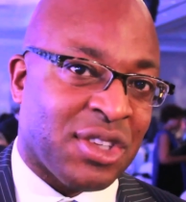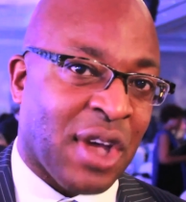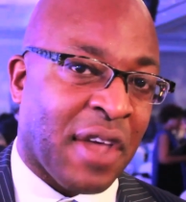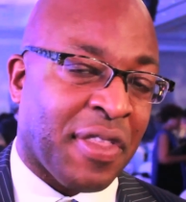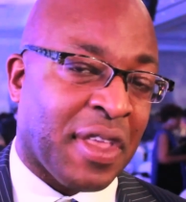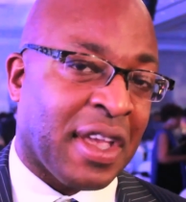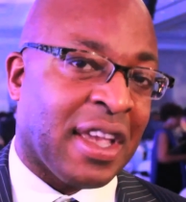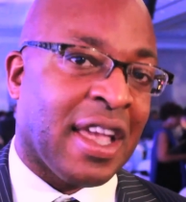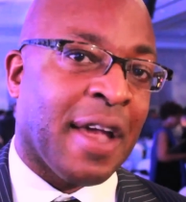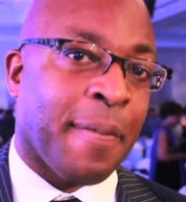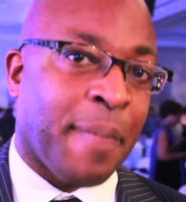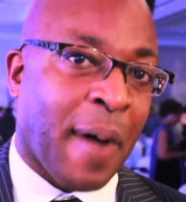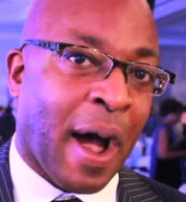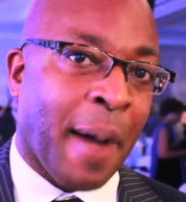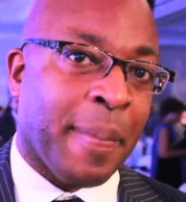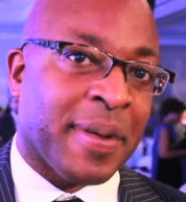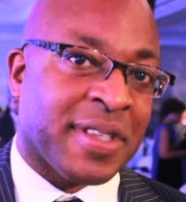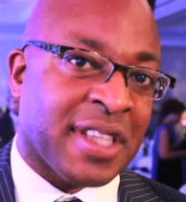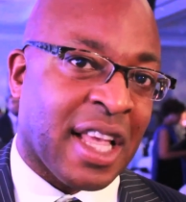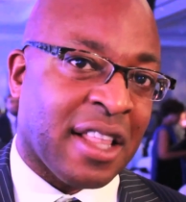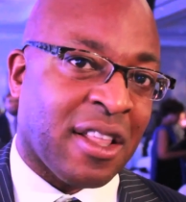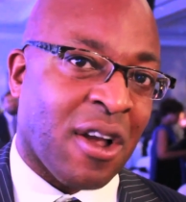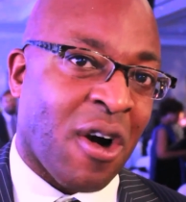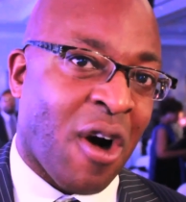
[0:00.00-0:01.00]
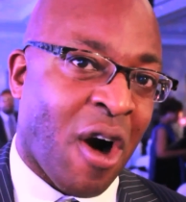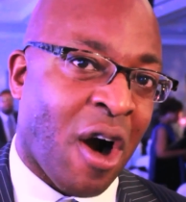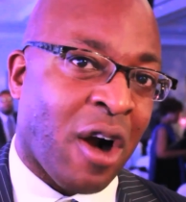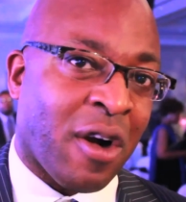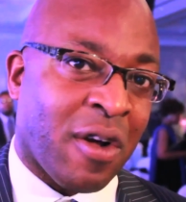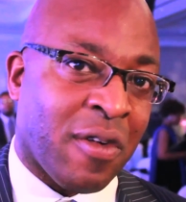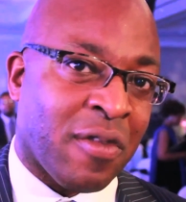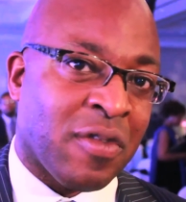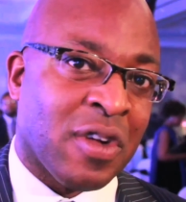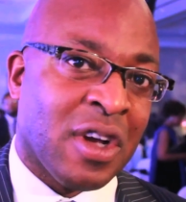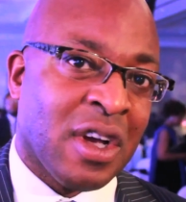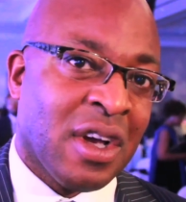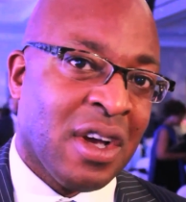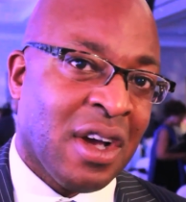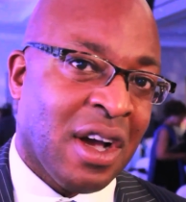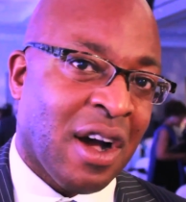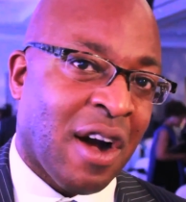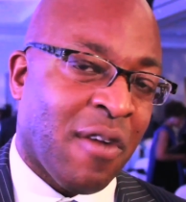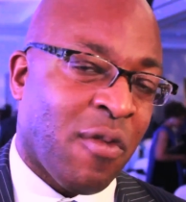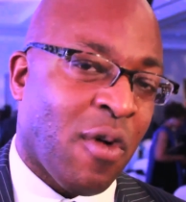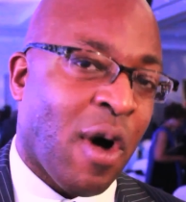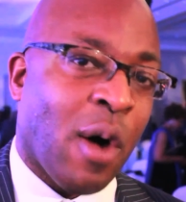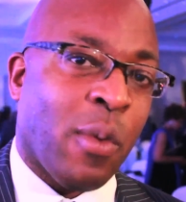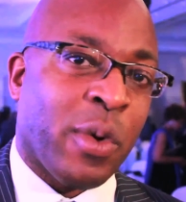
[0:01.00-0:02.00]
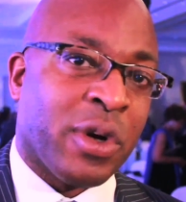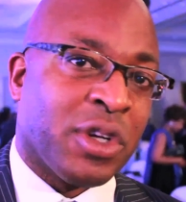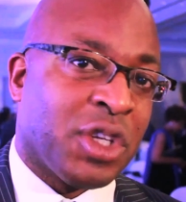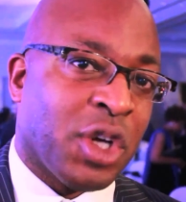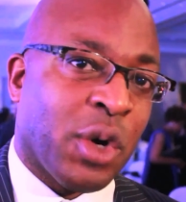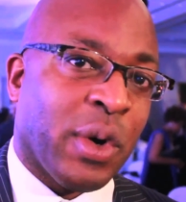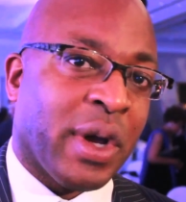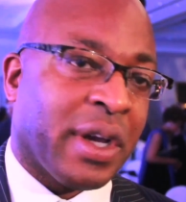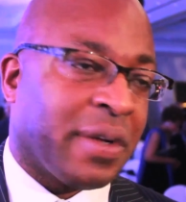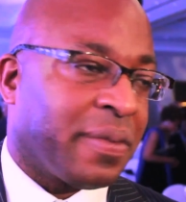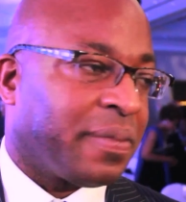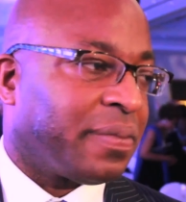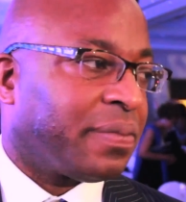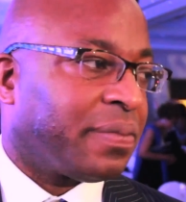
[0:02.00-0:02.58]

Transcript: So I think hip-hop is at the heart of what we're doing.